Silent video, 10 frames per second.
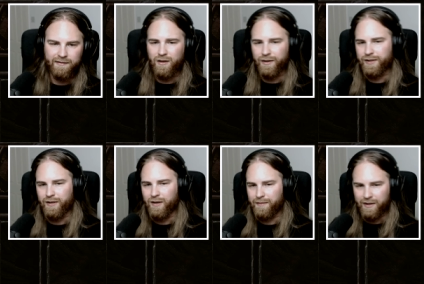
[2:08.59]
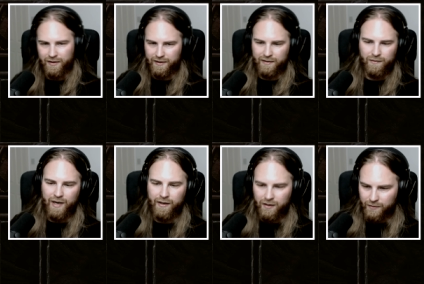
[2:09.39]
longsword because
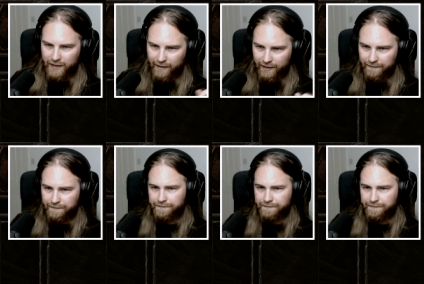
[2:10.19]
why not? Whatever.